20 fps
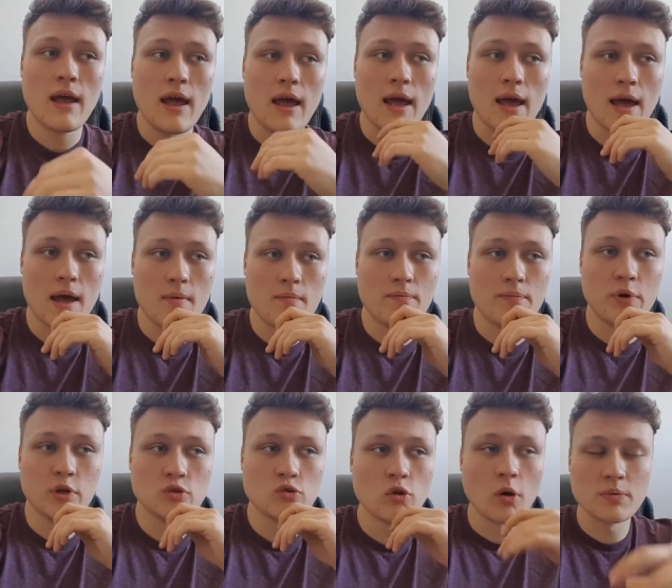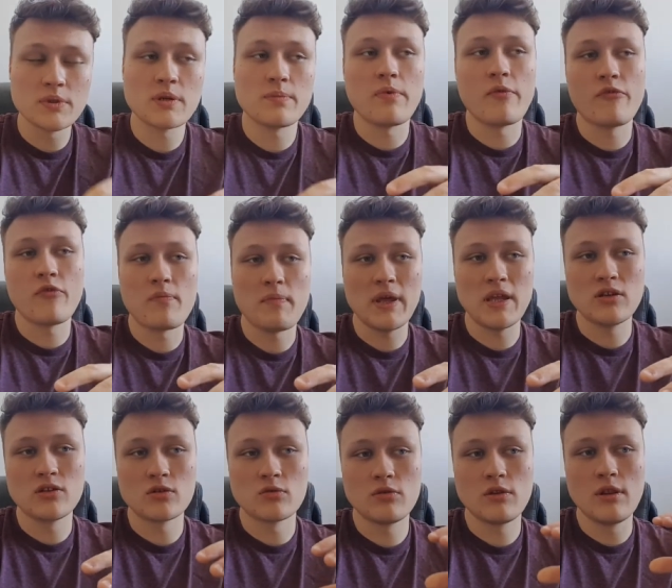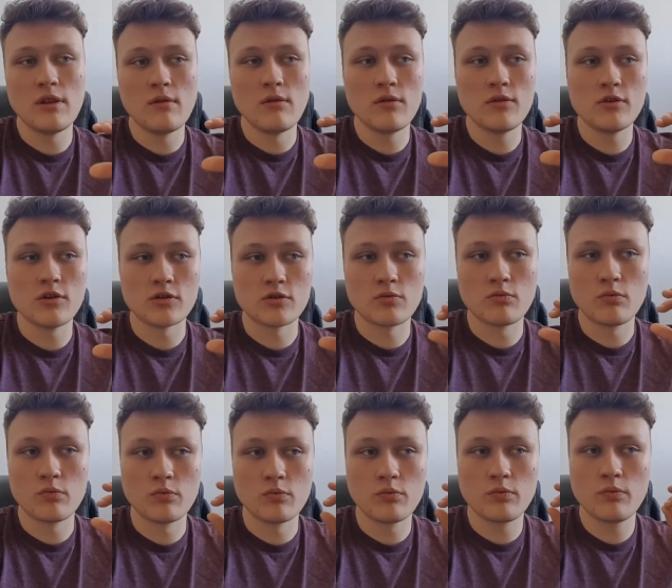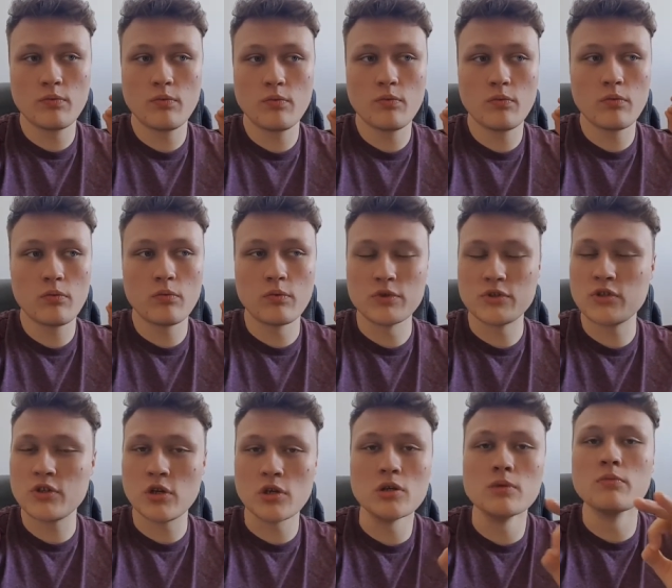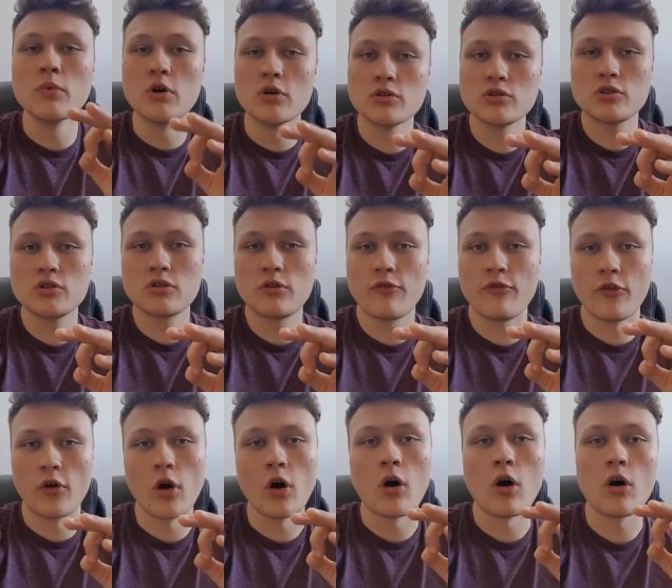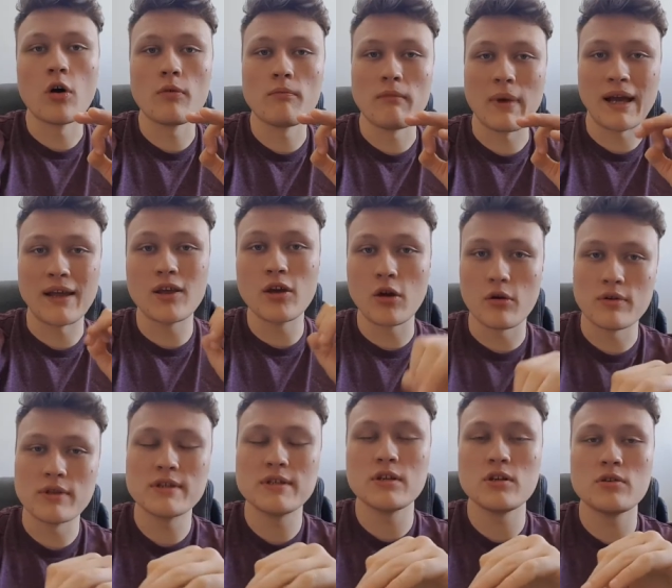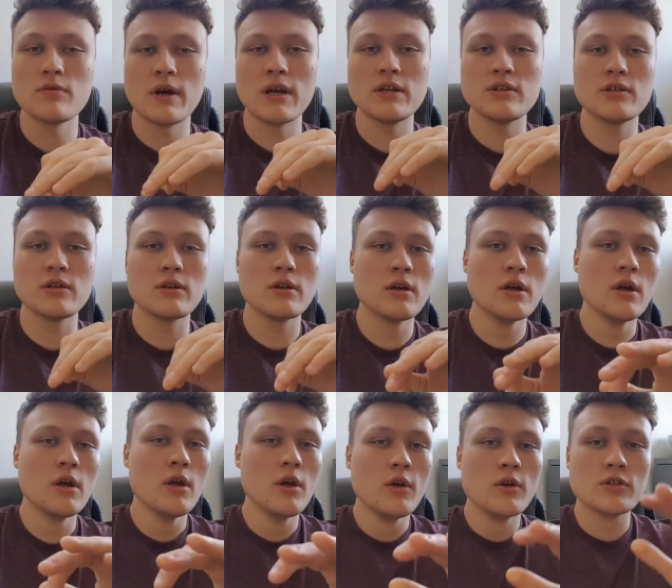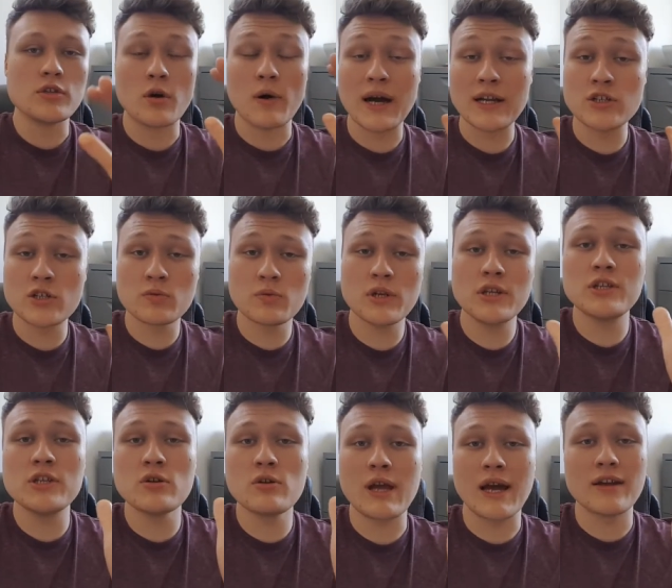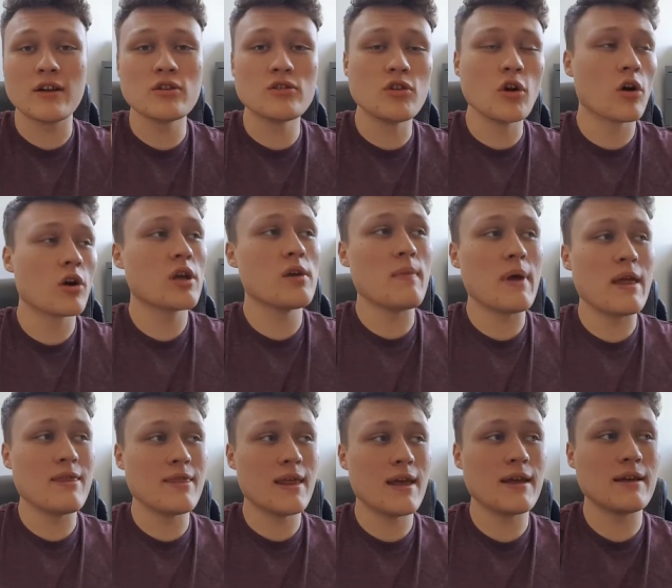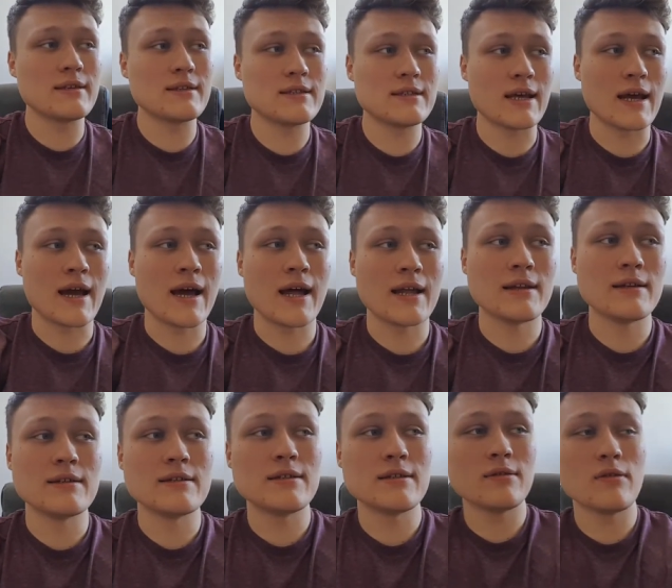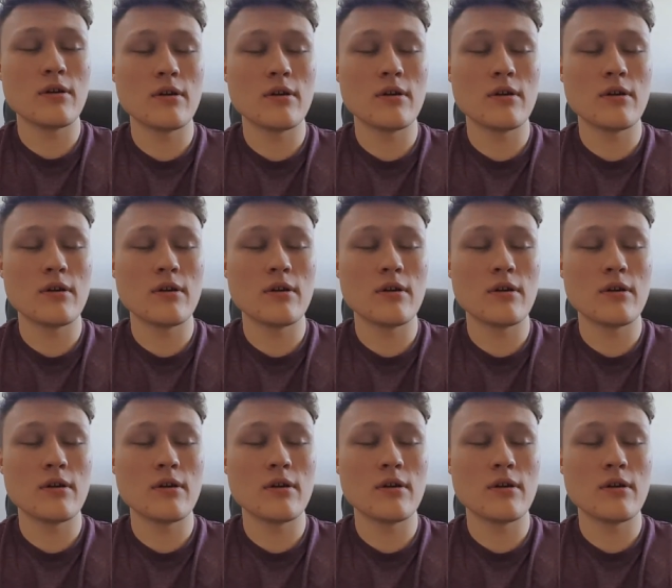But dropshipping for me just was too much for my current situation. So I just wanted to kind of document this and